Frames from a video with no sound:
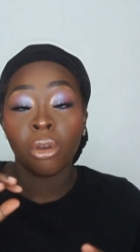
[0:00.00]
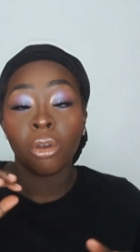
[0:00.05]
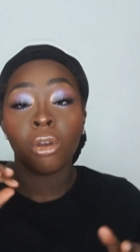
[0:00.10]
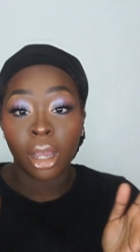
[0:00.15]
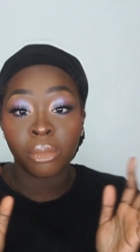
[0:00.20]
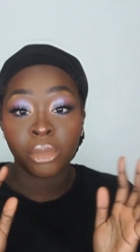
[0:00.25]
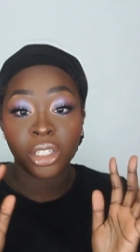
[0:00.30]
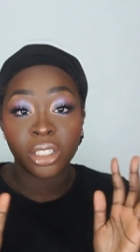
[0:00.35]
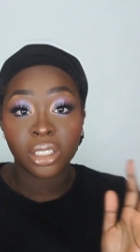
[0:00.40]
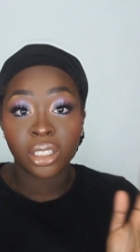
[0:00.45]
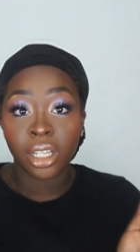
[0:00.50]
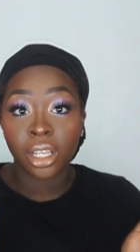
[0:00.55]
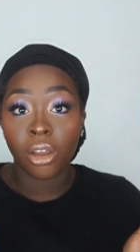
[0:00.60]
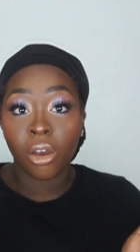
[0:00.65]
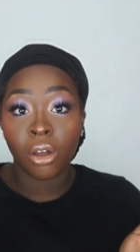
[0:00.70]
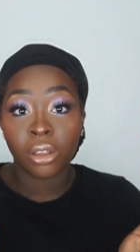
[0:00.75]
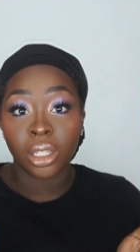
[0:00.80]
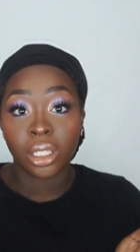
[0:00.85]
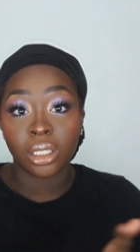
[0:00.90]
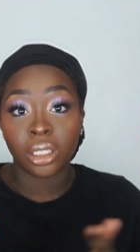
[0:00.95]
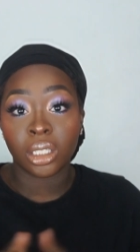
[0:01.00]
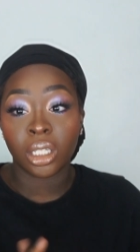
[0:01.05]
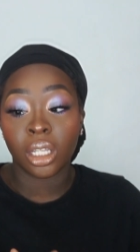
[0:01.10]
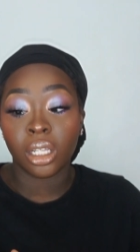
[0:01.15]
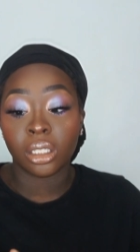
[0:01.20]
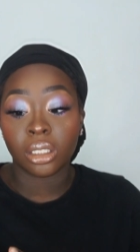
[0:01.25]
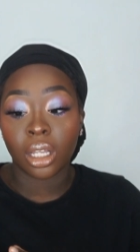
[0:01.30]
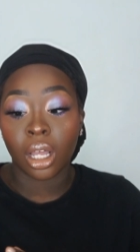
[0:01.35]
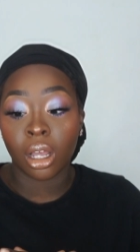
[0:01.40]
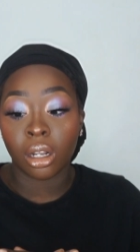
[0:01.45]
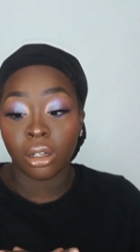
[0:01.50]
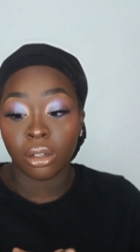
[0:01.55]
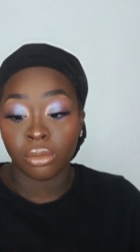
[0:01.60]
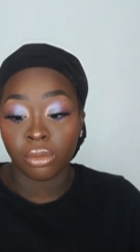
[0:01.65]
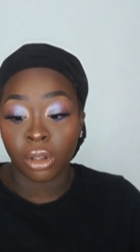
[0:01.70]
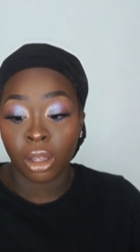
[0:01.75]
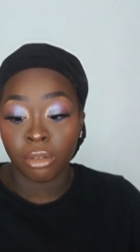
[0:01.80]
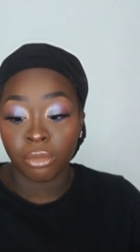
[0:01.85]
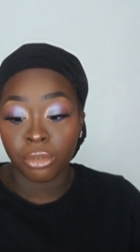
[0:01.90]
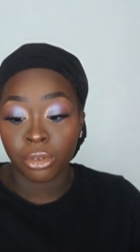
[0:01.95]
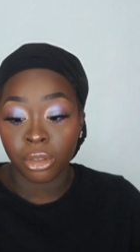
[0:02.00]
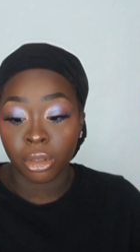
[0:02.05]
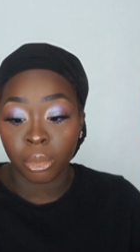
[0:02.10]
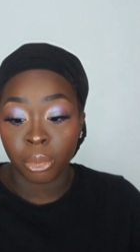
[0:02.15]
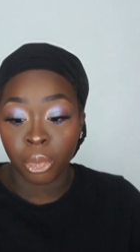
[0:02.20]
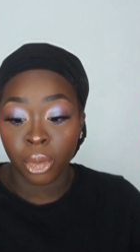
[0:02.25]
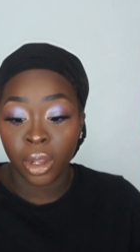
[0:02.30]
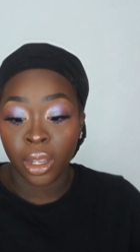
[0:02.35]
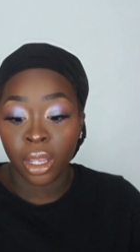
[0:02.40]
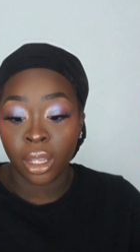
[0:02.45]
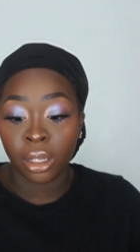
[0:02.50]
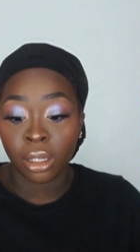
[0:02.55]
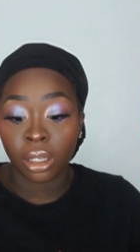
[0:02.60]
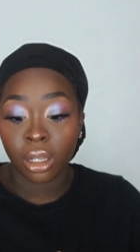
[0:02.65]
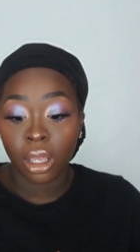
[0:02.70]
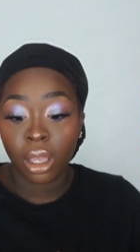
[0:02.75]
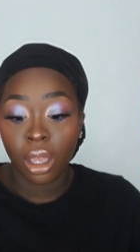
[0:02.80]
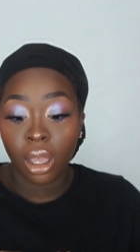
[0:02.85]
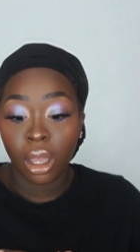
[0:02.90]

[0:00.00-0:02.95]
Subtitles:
I'm just saying all these things out of love for the brand.